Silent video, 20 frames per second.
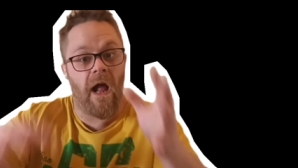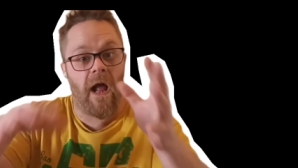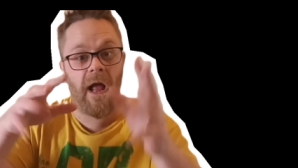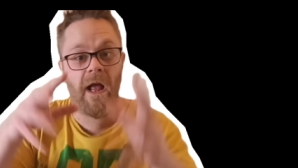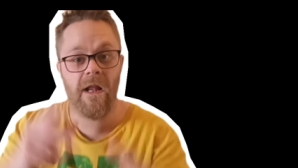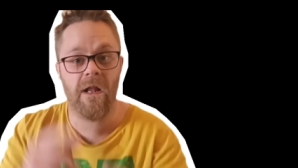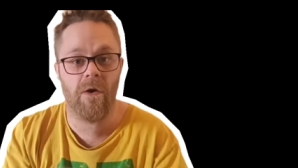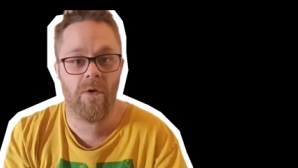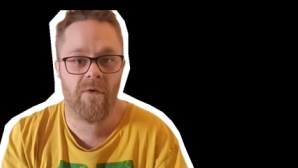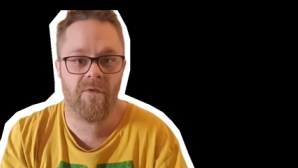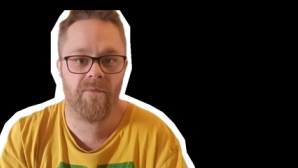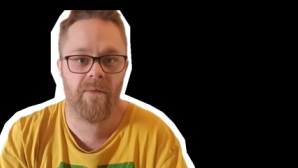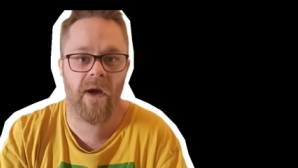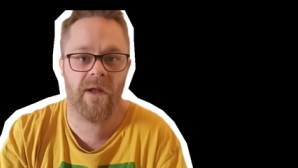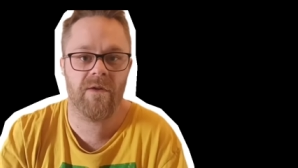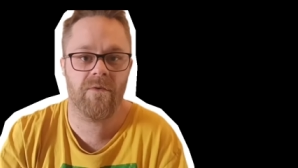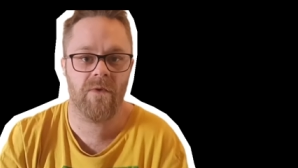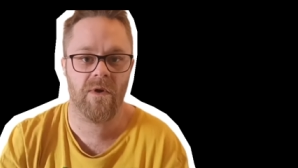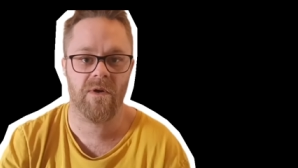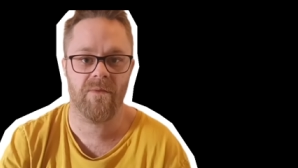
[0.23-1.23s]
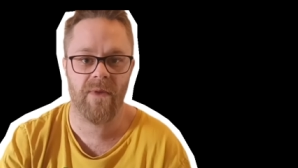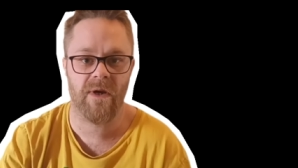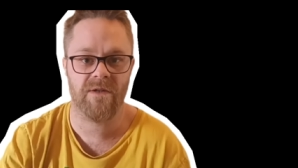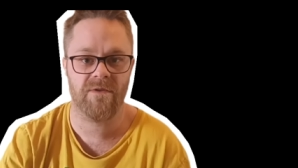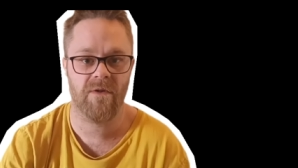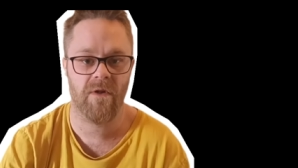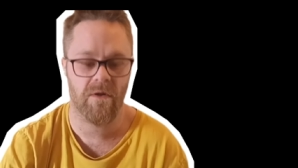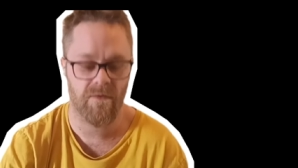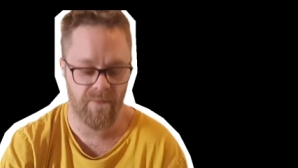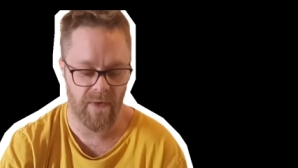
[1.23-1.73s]
Hello everybody, and welcome
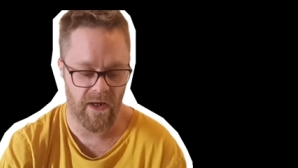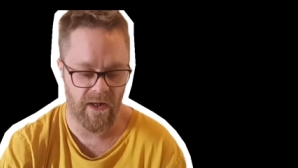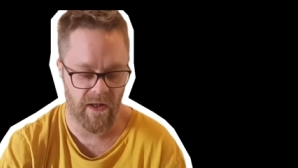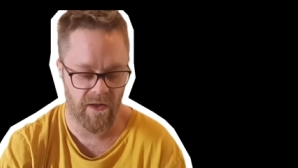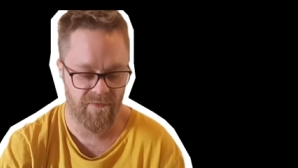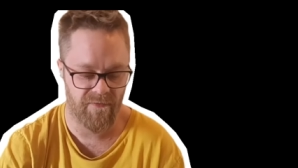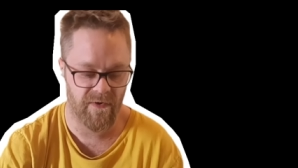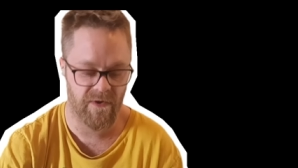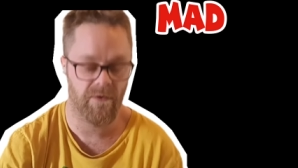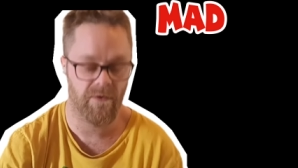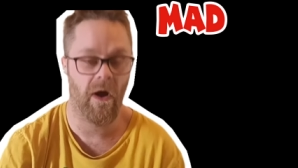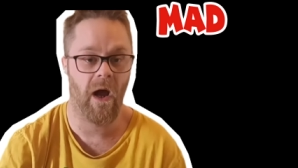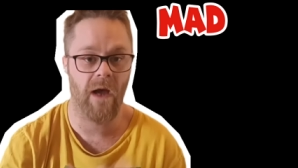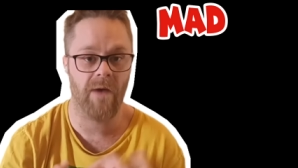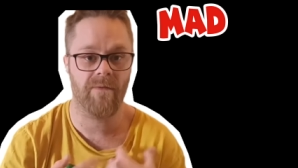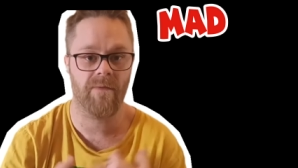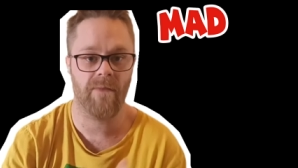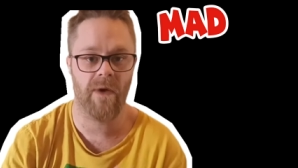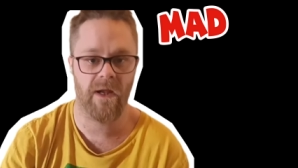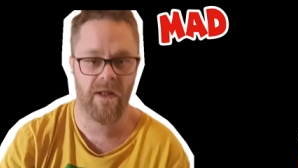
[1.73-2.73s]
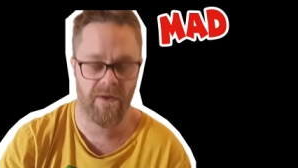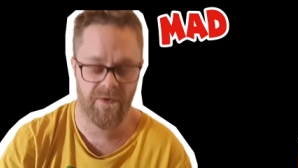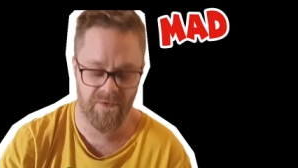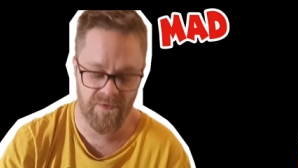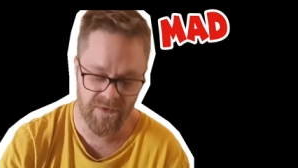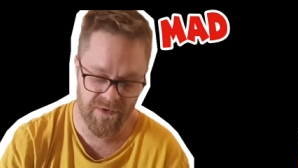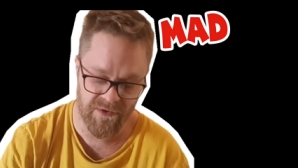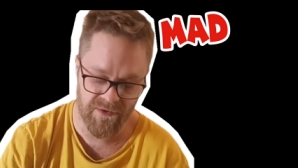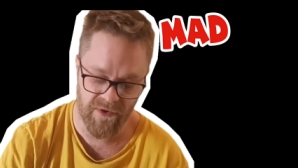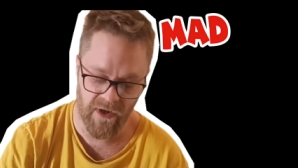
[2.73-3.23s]
back to another Mad Hatterer video. I'm the Mad
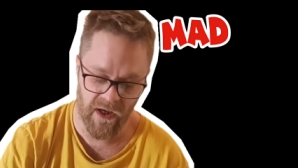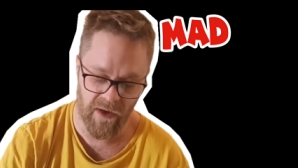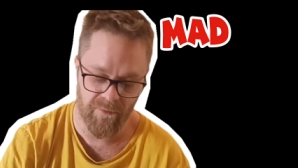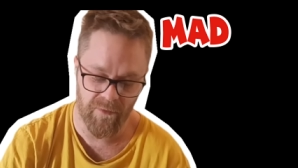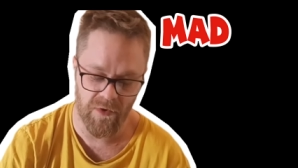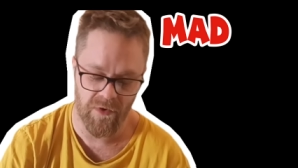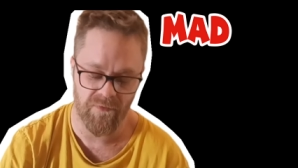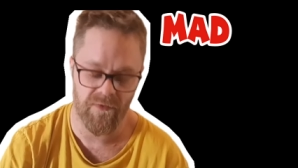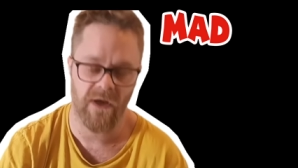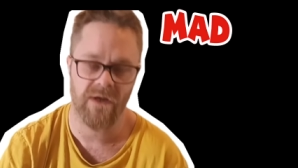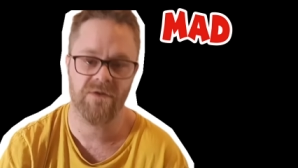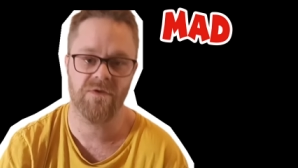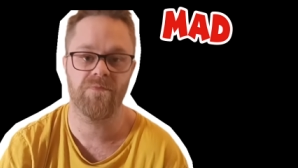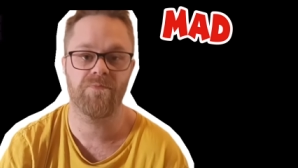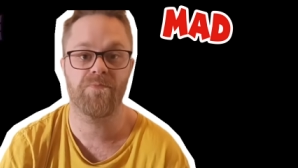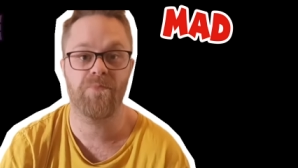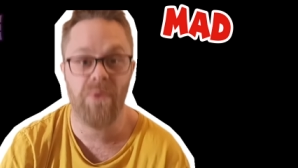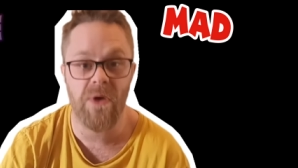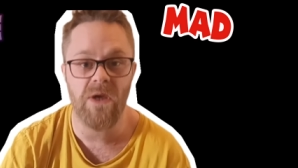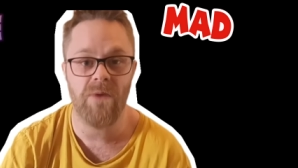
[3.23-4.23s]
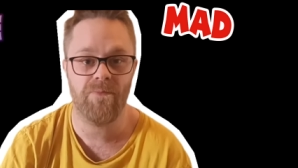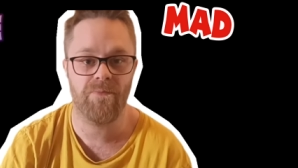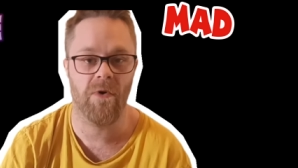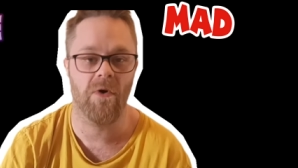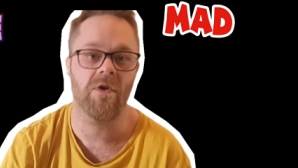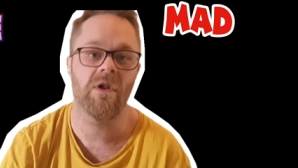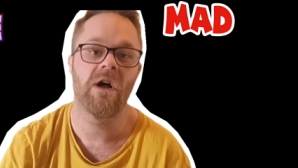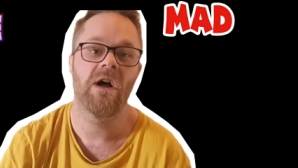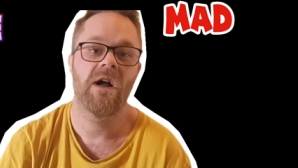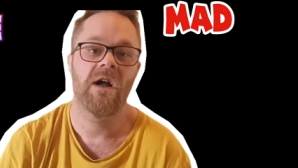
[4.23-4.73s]
Hatterer, and today I'm going to react to
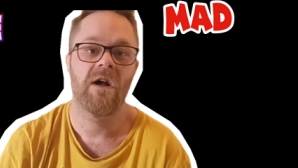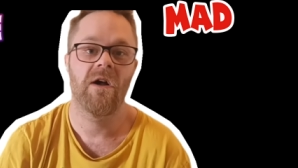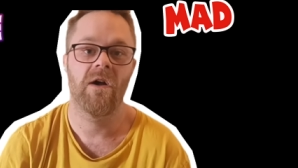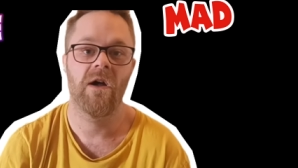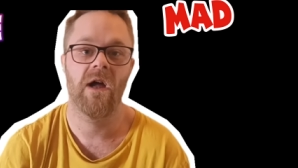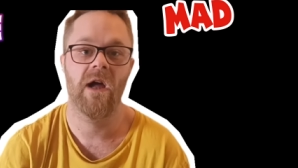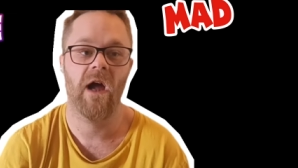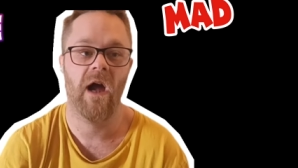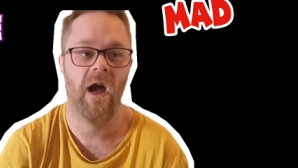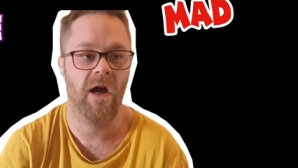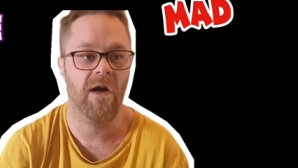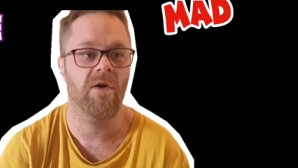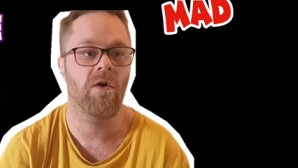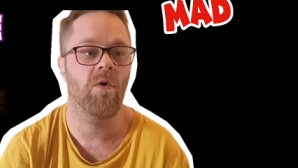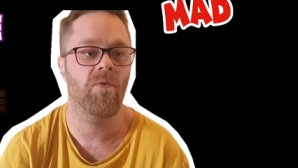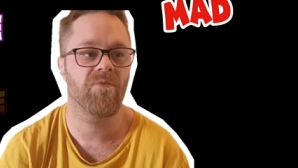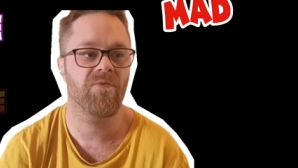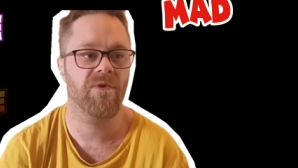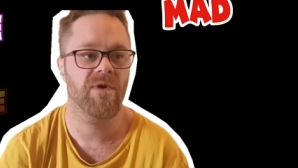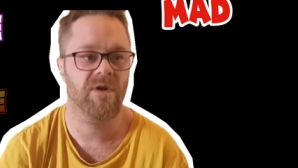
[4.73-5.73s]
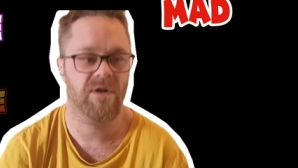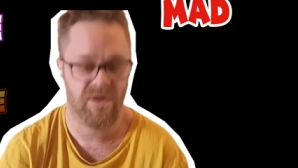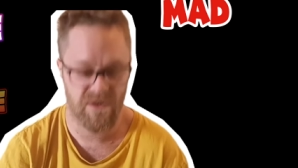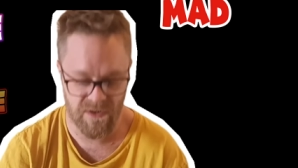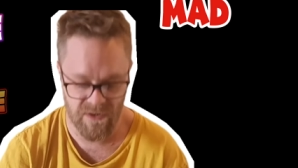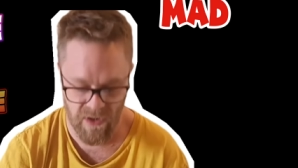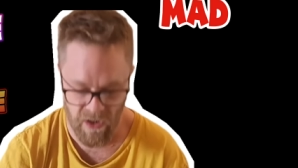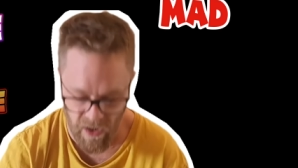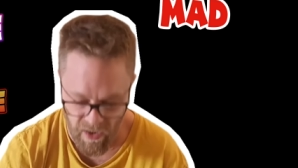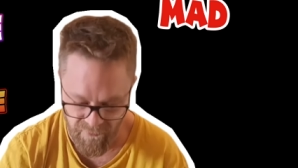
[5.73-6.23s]
People, a Home Free
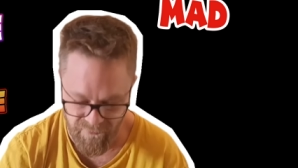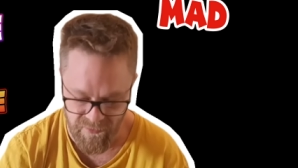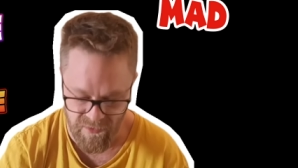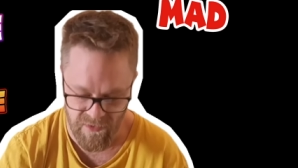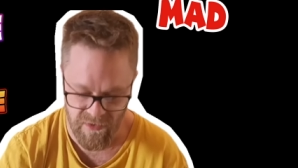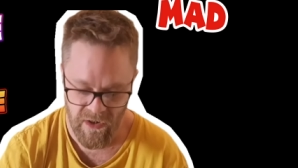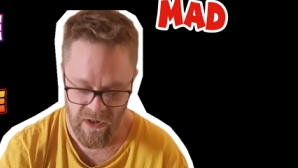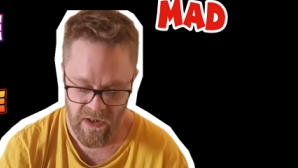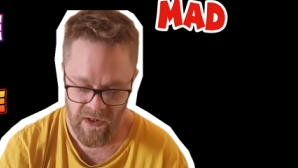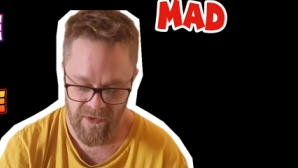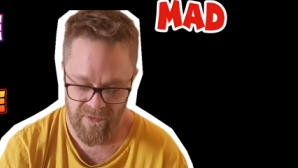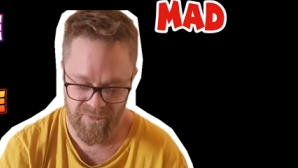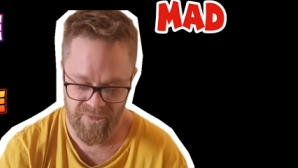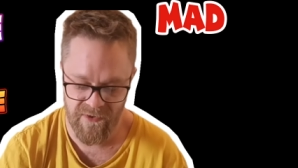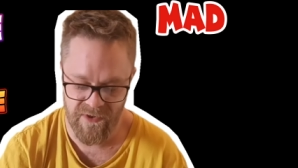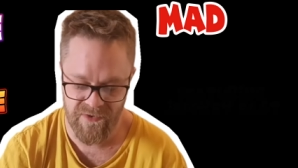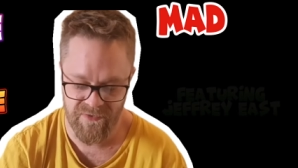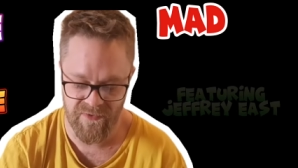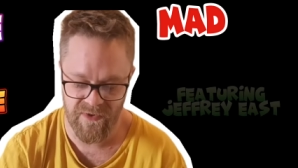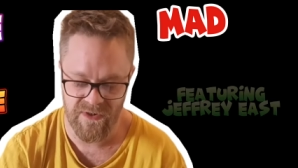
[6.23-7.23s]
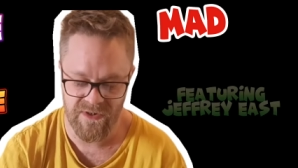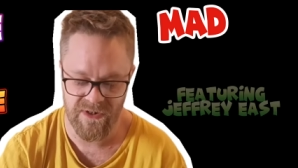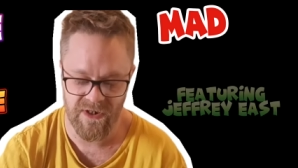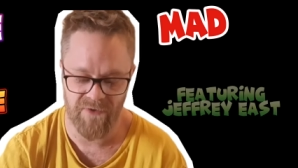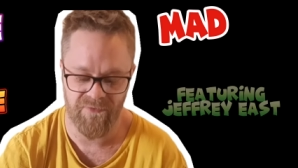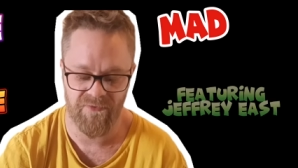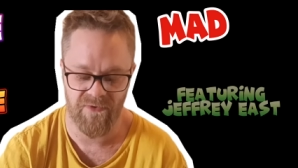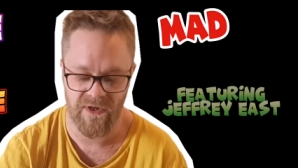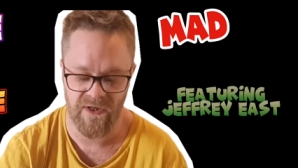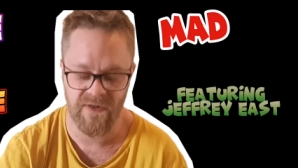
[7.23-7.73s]
cover featuring
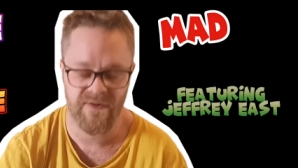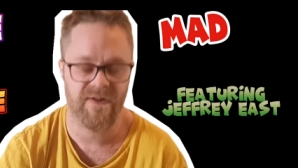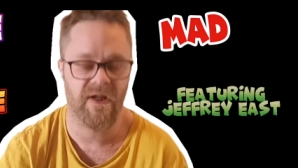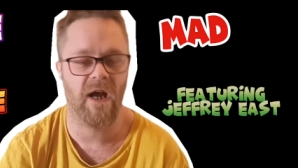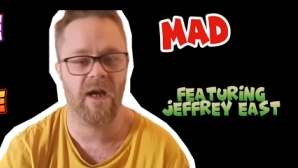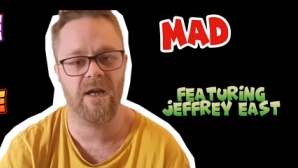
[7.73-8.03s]
Jeffrey East.